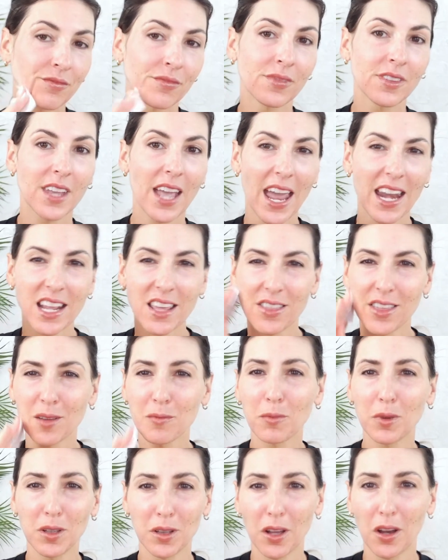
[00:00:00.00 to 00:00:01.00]
Anything
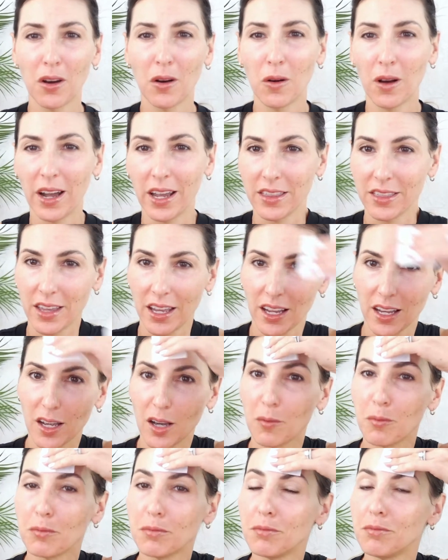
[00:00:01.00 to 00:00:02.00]
below, I think,
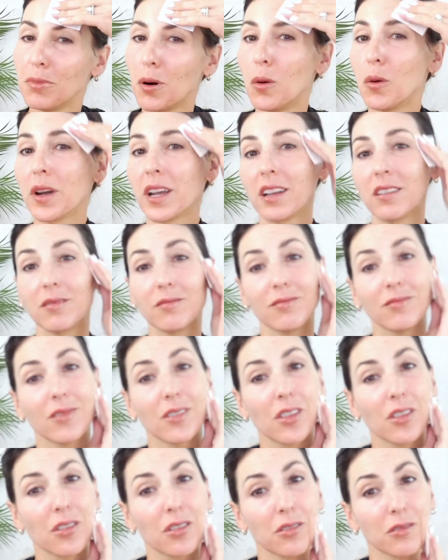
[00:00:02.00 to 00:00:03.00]
a
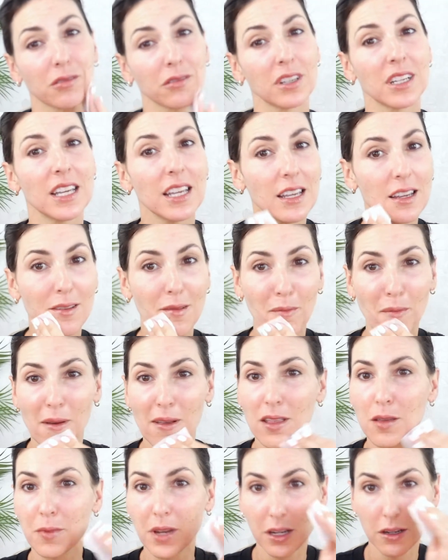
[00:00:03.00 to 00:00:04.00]
0.3
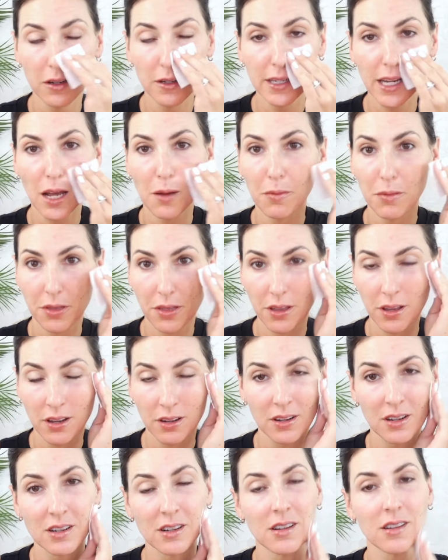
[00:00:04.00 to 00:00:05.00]
millimeter depth,
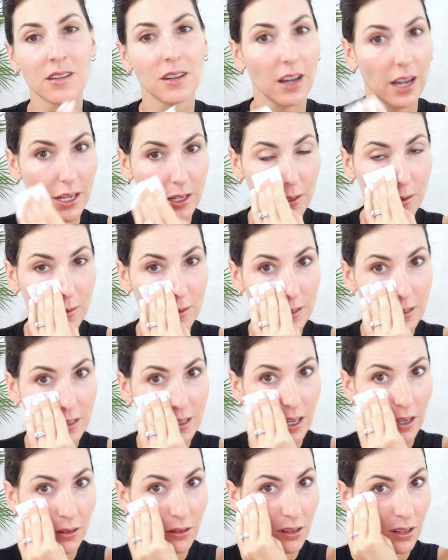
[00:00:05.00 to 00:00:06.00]
I use
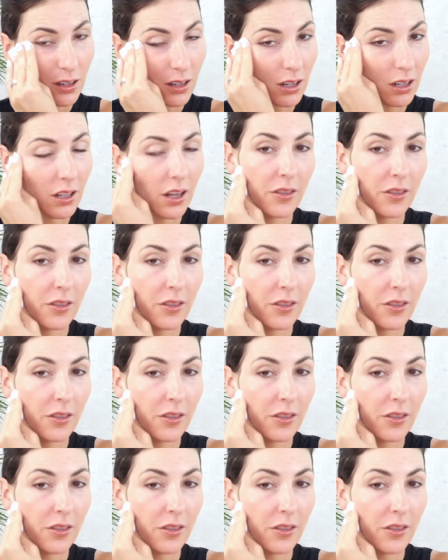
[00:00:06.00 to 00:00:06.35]
alcohol.